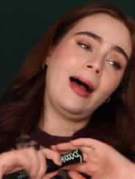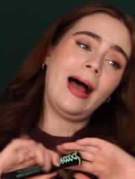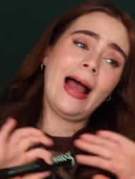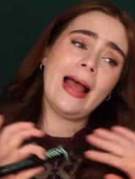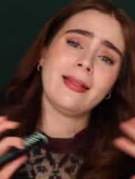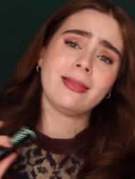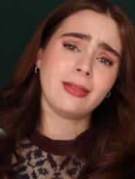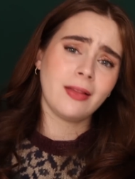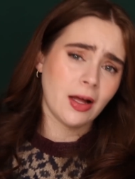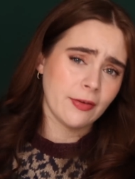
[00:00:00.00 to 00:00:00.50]

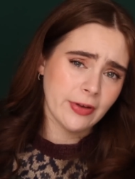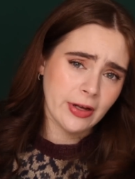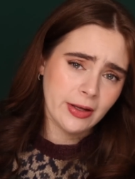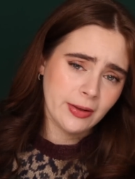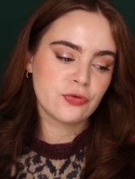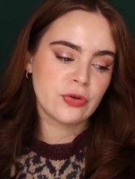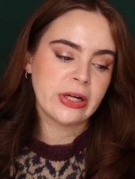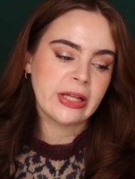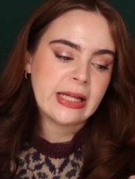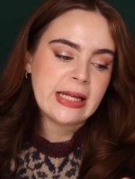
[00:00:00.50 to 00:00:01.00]
I love
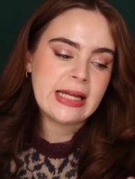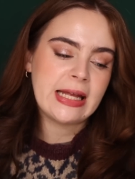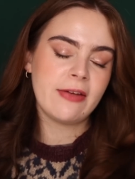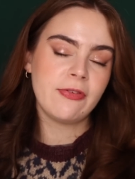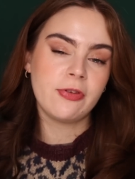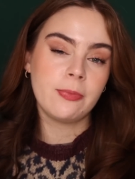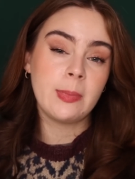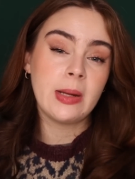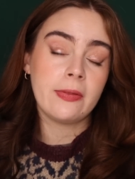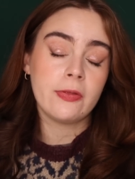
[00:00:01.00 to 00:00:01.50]
it. Really
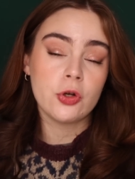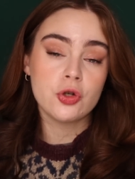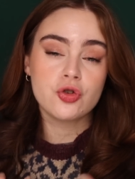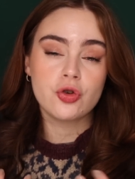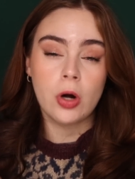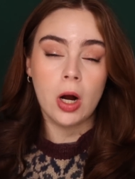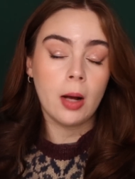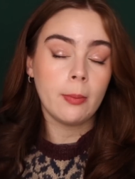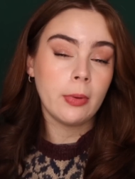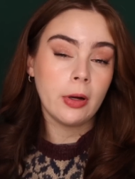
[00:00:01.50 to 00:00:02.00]
gives me the
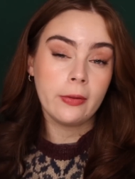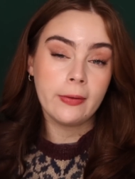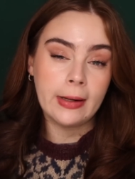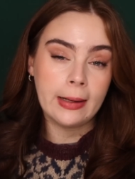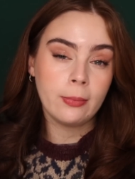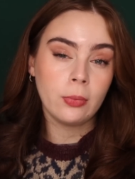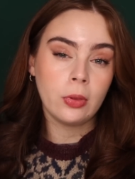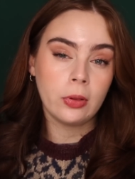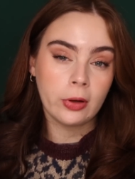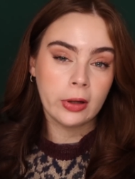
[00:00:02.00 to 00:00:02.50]
drama that
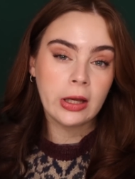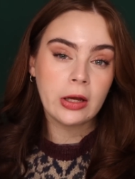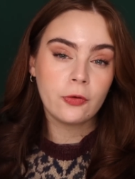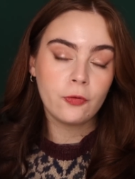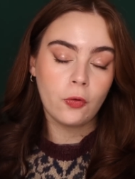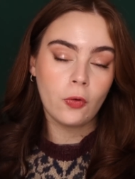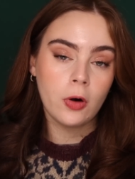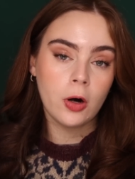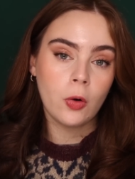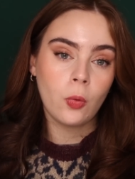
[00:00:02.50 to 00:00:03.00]
I'm looking
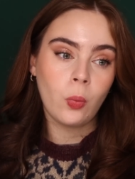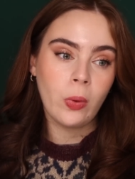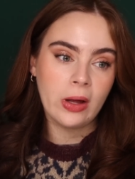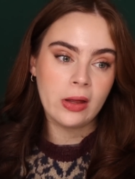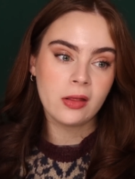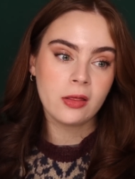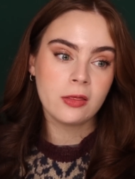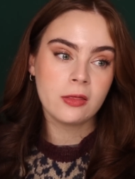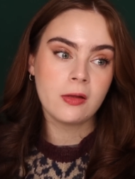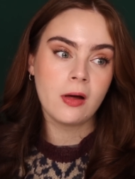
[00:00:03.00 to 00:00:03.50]
for
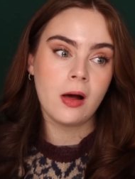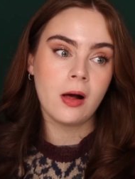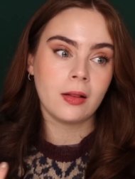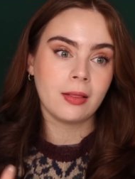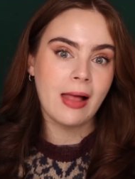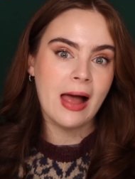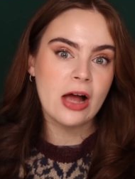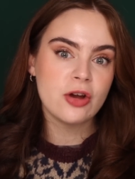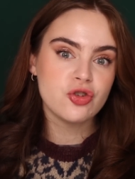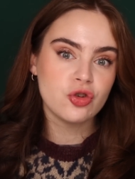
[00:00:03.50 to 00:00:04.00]
with a
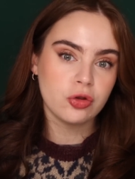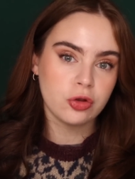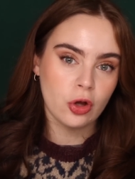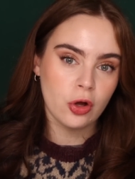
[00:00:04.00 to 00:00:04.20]
lash